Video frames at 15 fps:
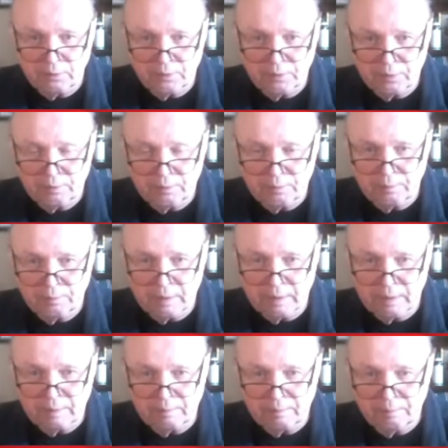They're
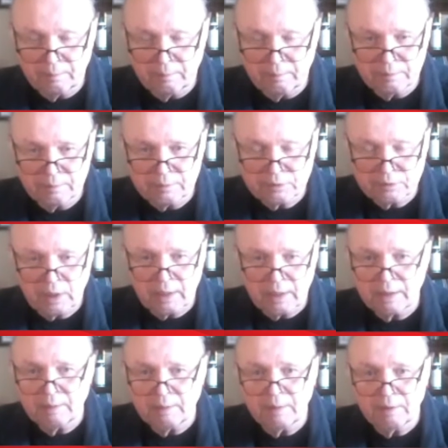
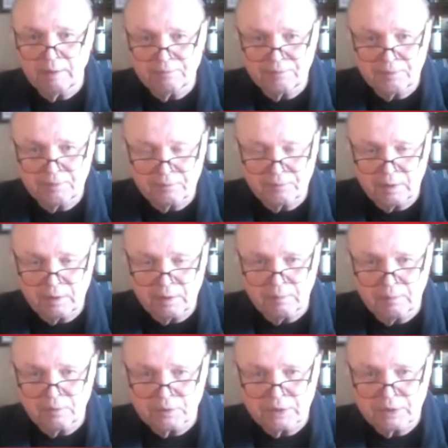slightly above 50 in
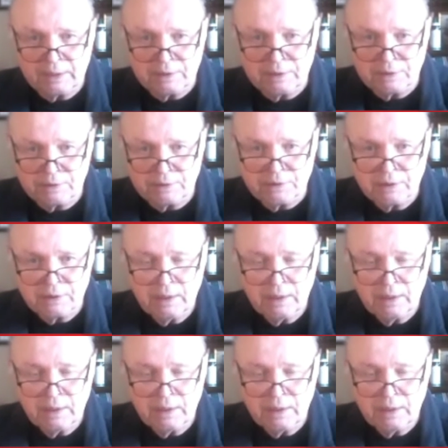most cases,